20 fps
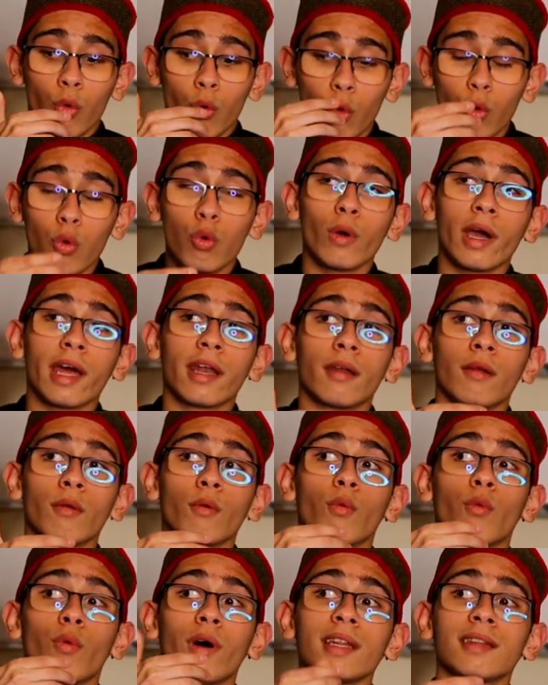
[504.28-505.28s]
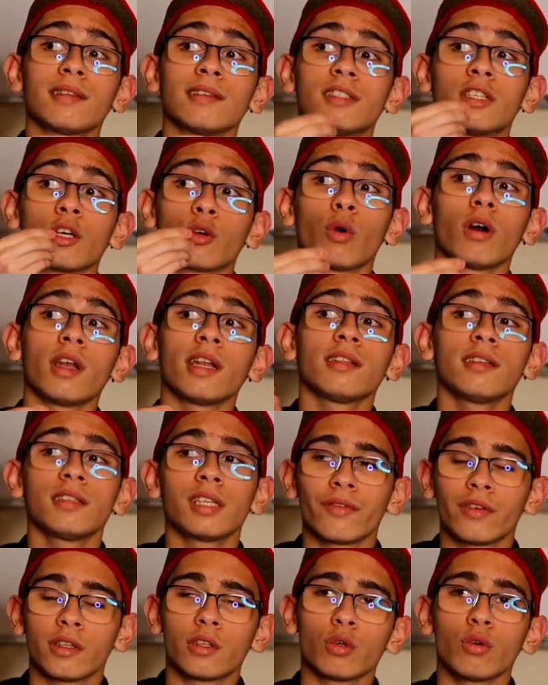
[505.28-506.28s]
who and what is the
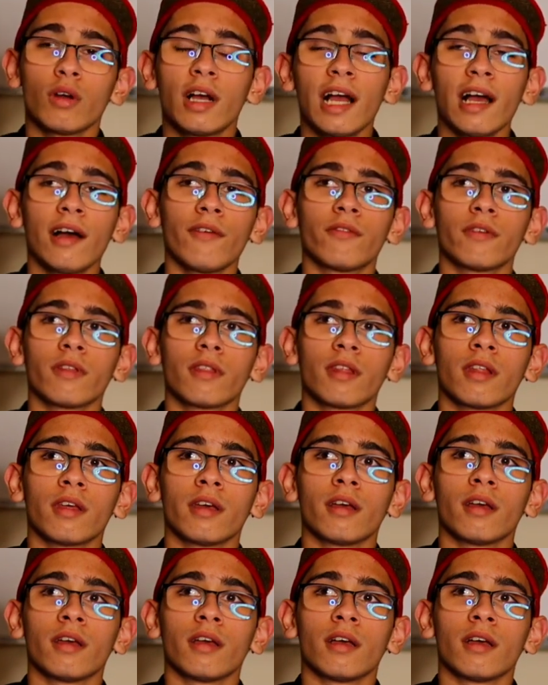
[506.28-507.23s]
qualities of a true hafidh,